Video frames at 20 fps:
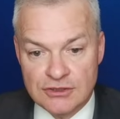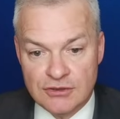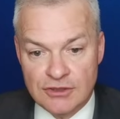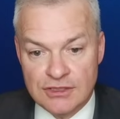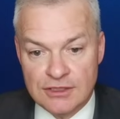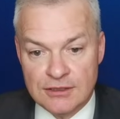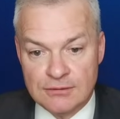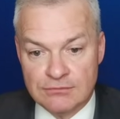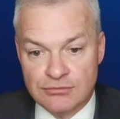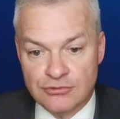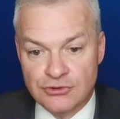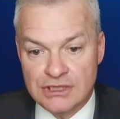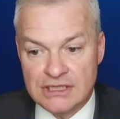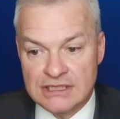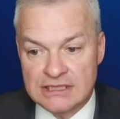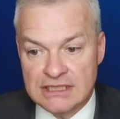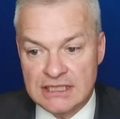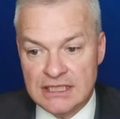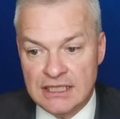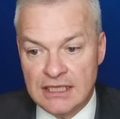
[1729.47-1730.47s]
So I think
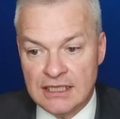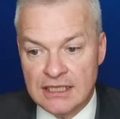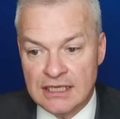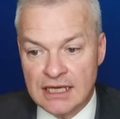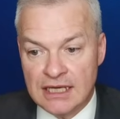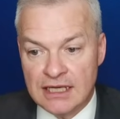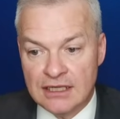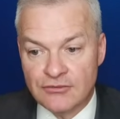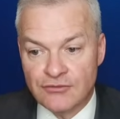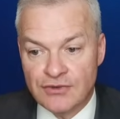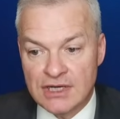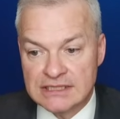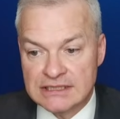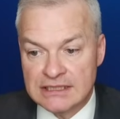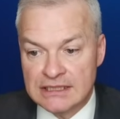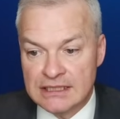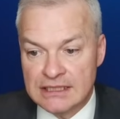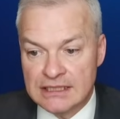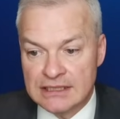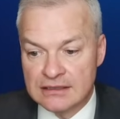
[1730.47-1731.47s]
preteen and
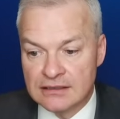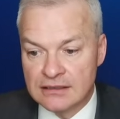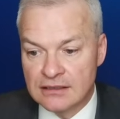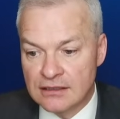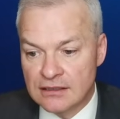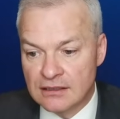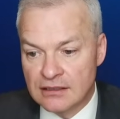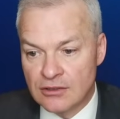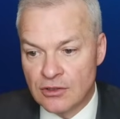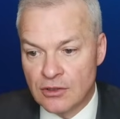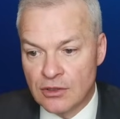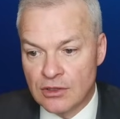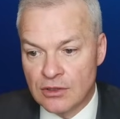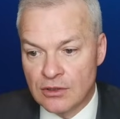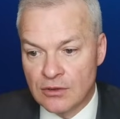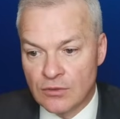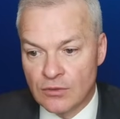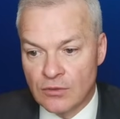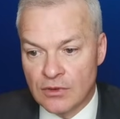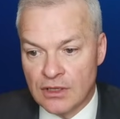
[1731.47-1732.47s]
retinine
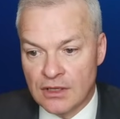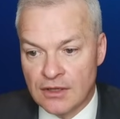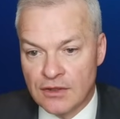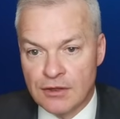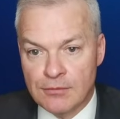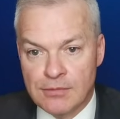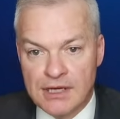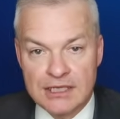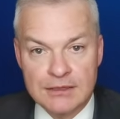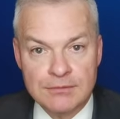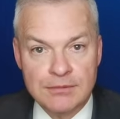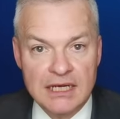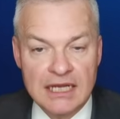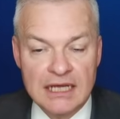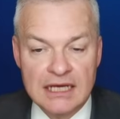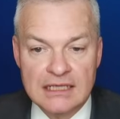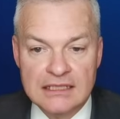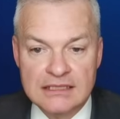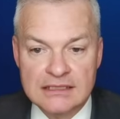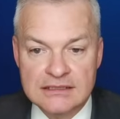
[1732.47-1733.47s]
were the better
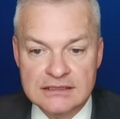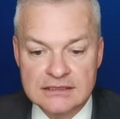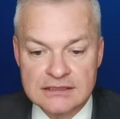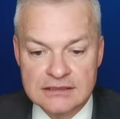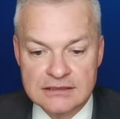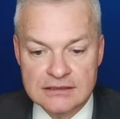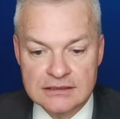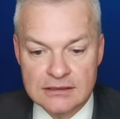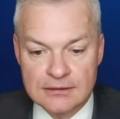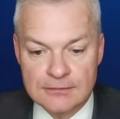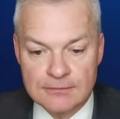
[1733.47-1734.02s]
plays.